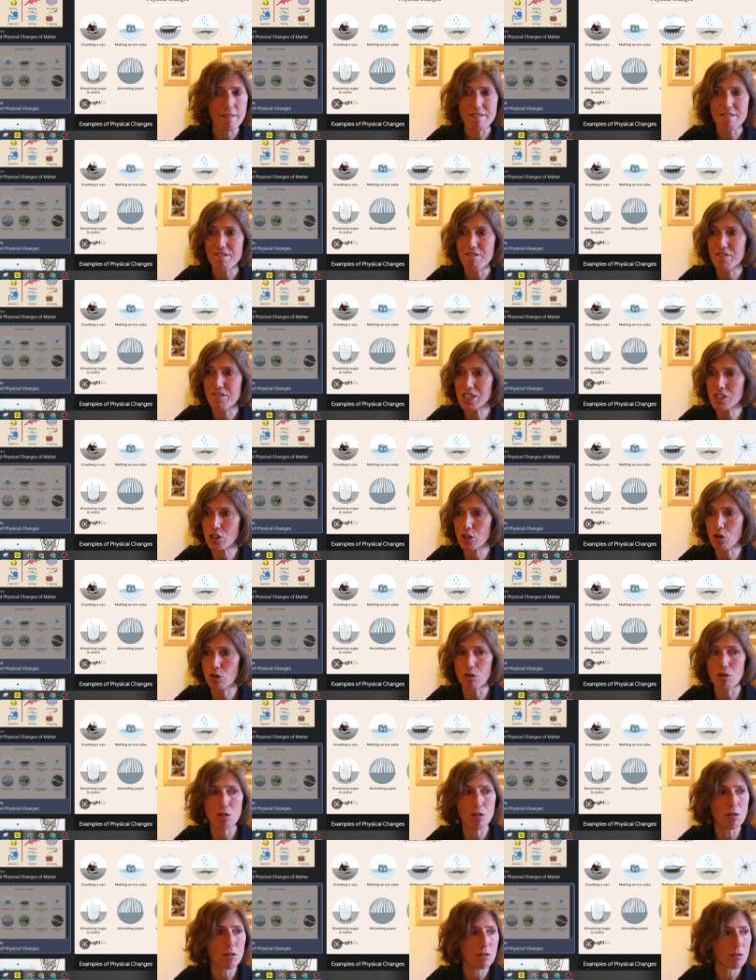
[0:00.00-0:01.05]

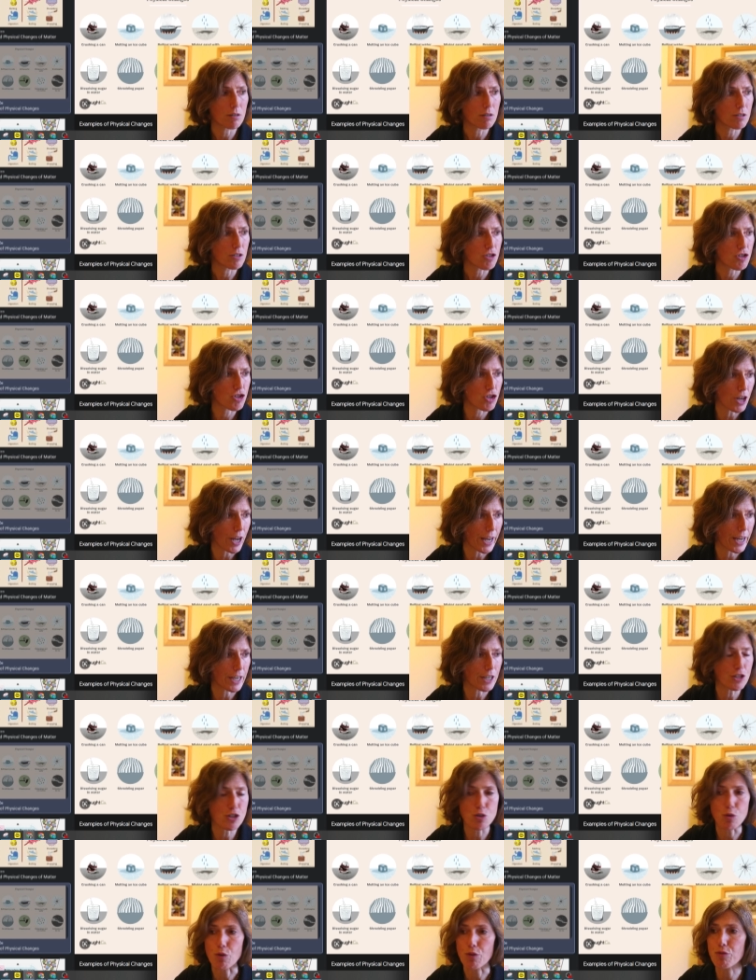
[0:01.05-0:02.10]
physical
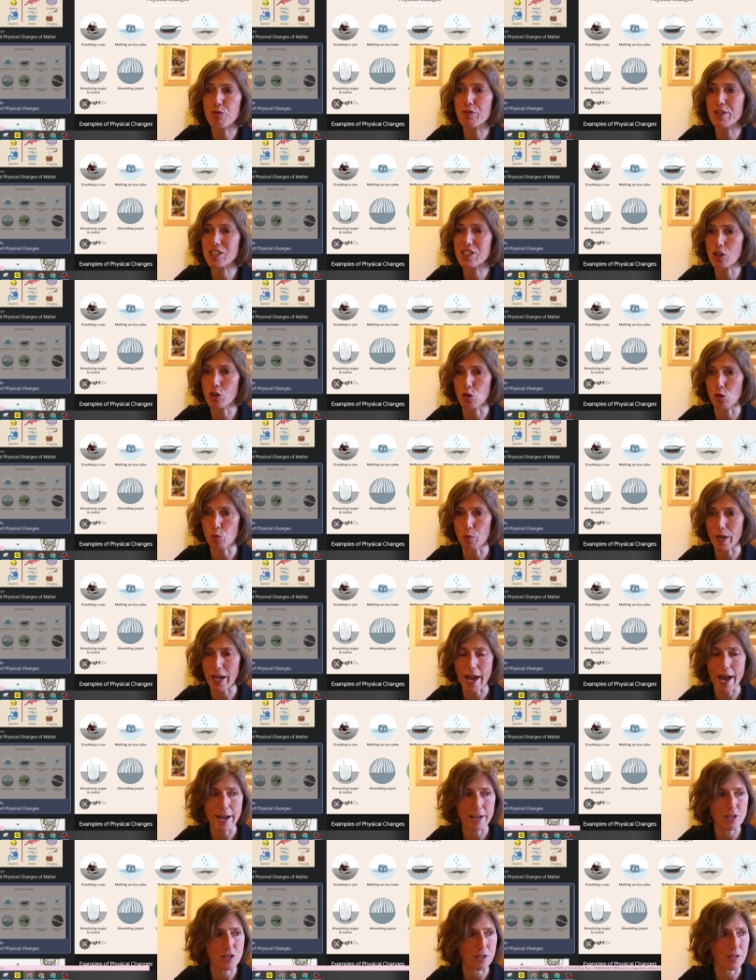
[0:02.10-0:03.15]
change or physical
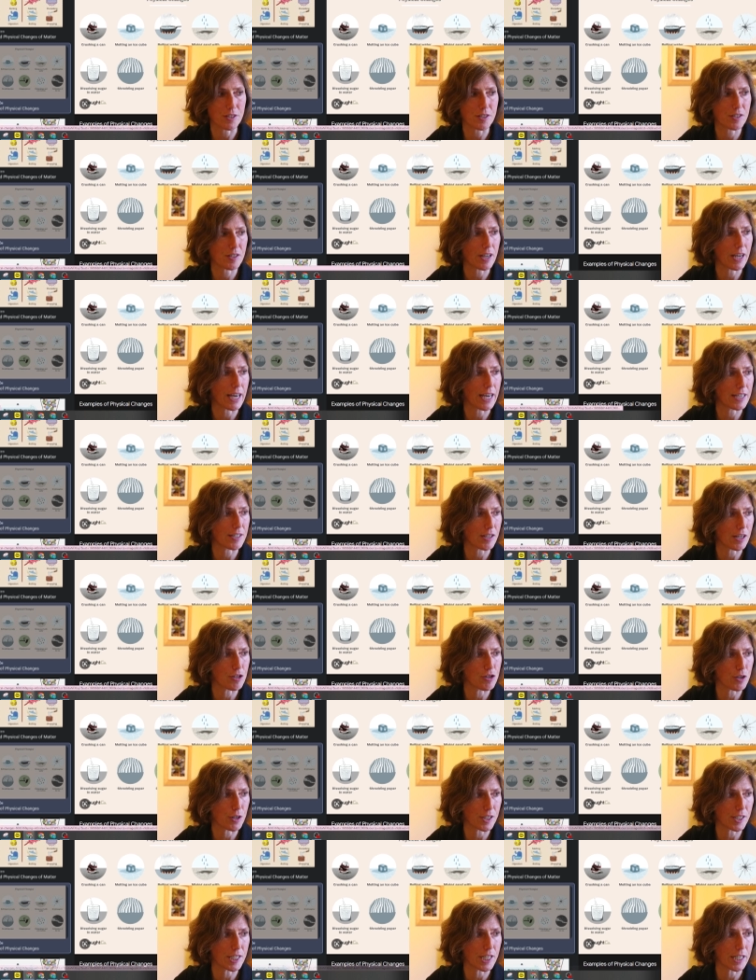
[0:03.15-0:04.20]
reactions, as I
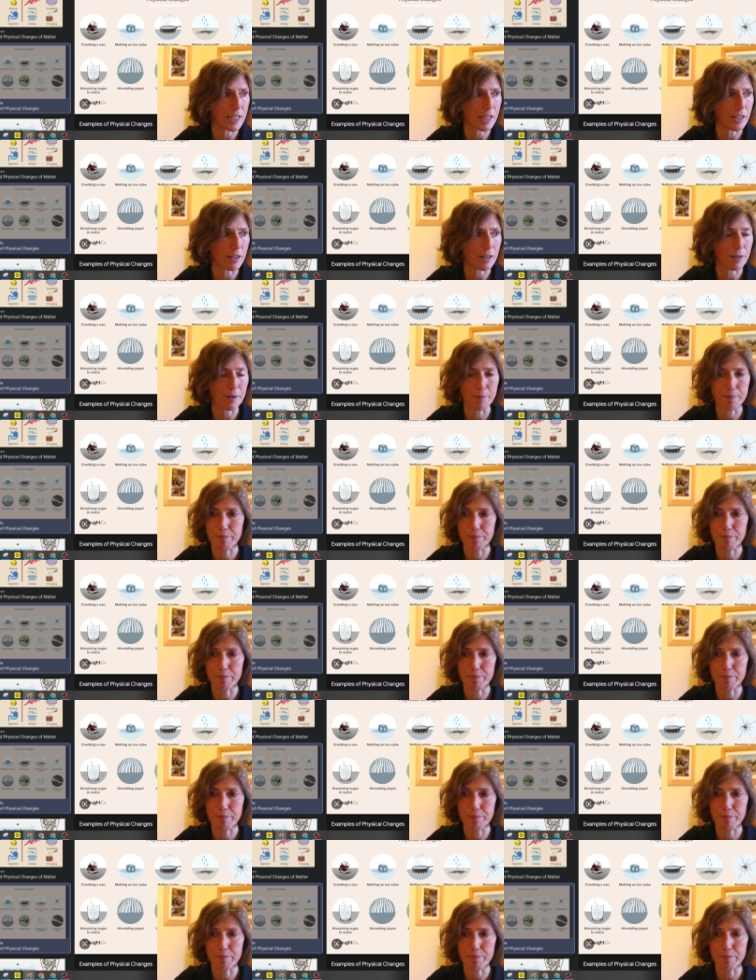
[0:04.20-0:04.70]
just did here